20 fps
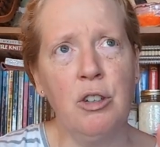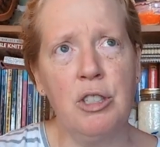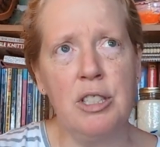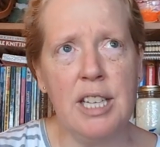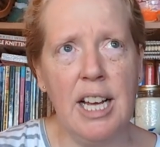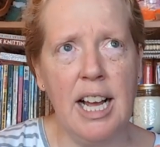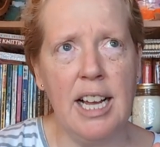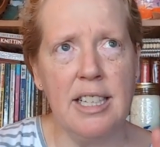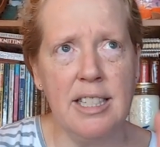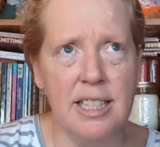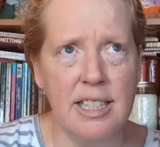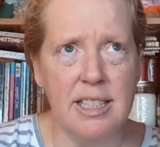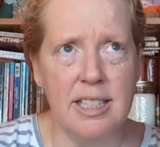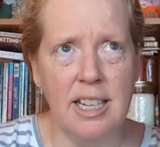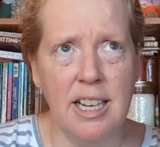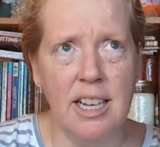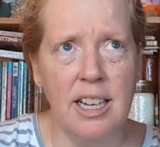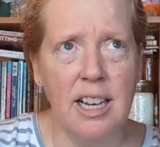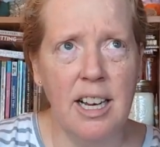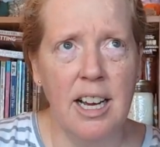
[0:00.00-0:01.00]
4th size
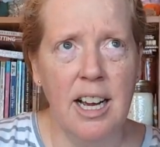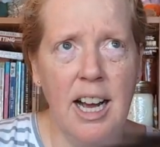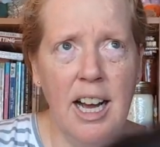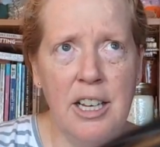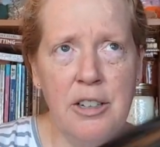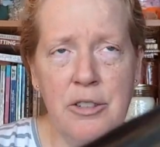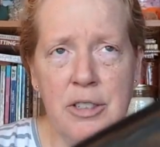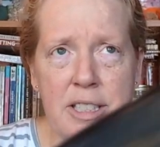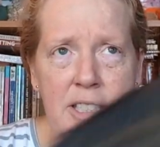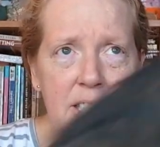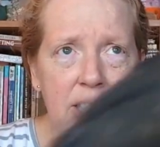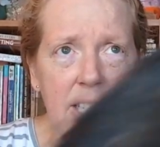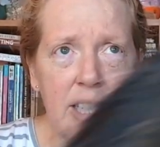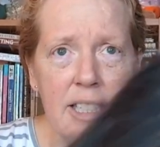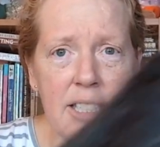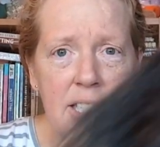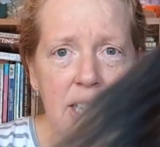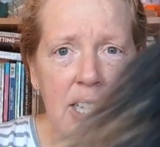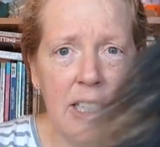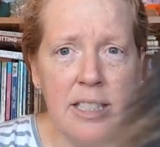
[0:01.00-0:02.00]
is
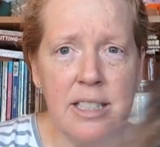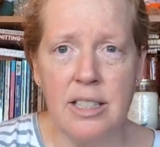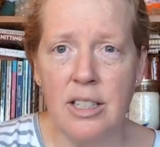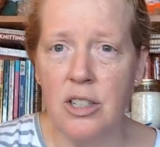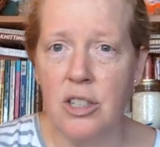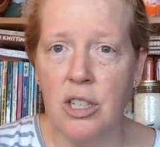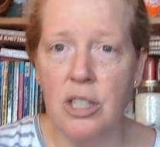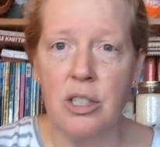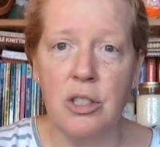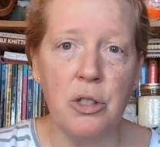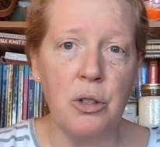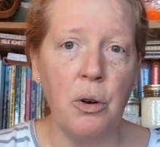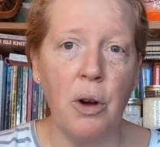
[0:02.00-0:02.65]
116 stitches.